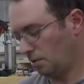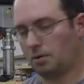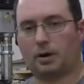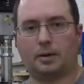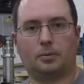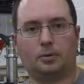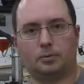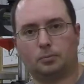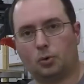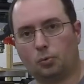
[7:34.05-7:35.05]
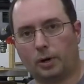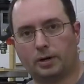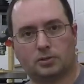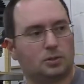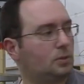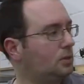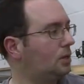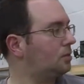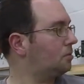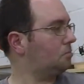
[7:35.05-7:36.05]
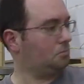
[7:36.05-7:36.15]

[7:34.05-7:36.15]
All right, we'll run it and see what it does.